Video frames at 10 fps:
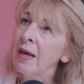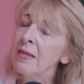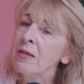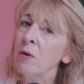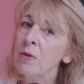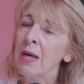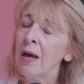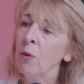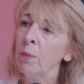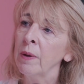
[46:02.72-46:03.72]
that's going to
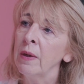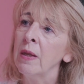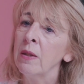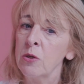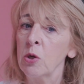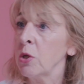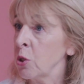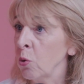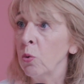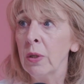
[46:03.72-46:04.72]
help. So the
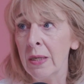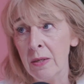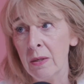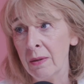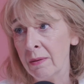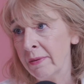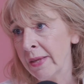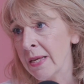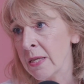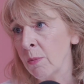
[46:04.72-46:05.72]
school can,
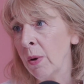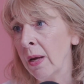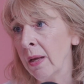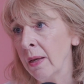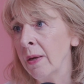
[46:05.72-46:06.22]
that's somewhere.